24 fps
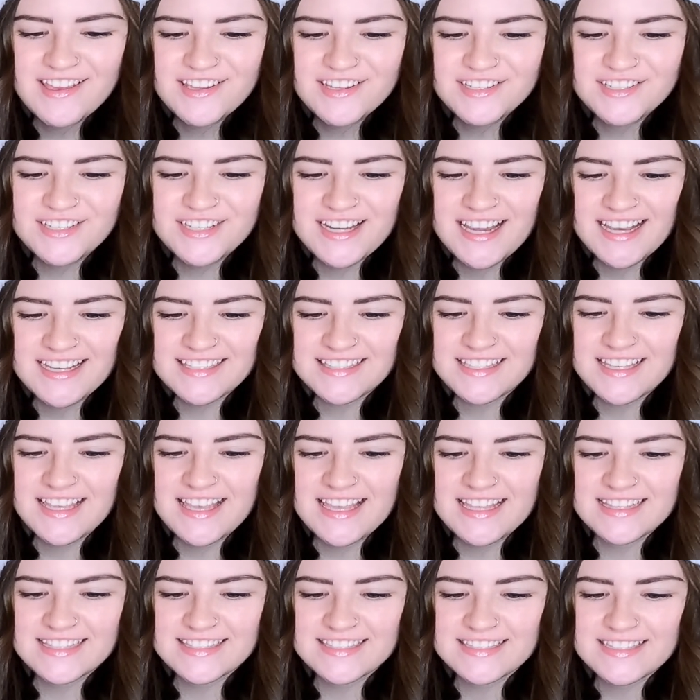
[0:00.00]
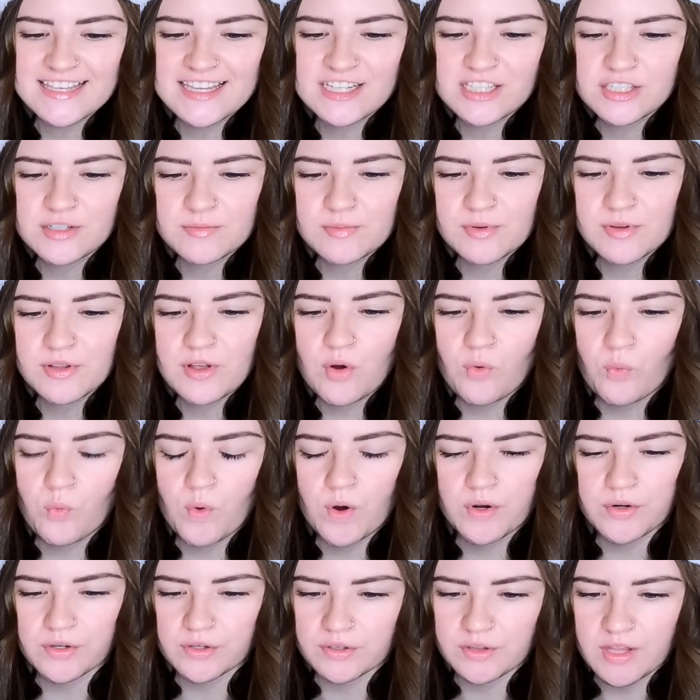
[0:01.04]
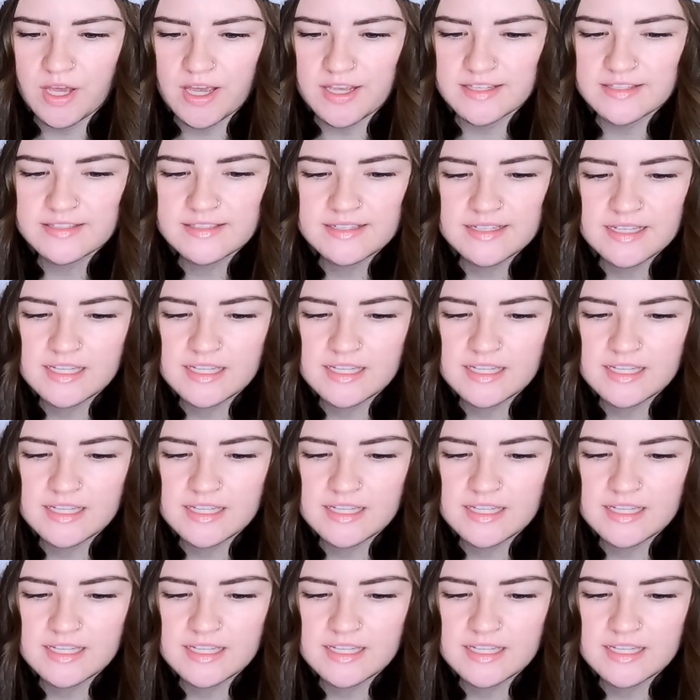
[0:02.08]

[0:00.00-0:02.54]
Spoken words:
She has insatiable wanderlust.